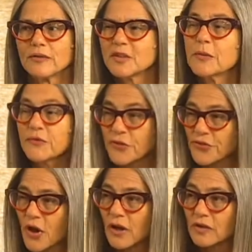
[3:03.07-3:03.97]
Some of our
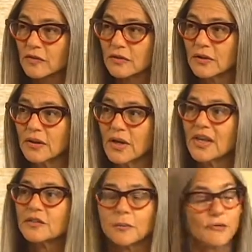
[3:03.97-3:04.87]
thoughts...
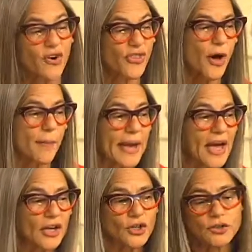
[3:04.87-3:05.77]
Some of our thought
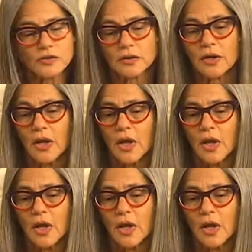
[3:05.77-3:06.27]
patterns and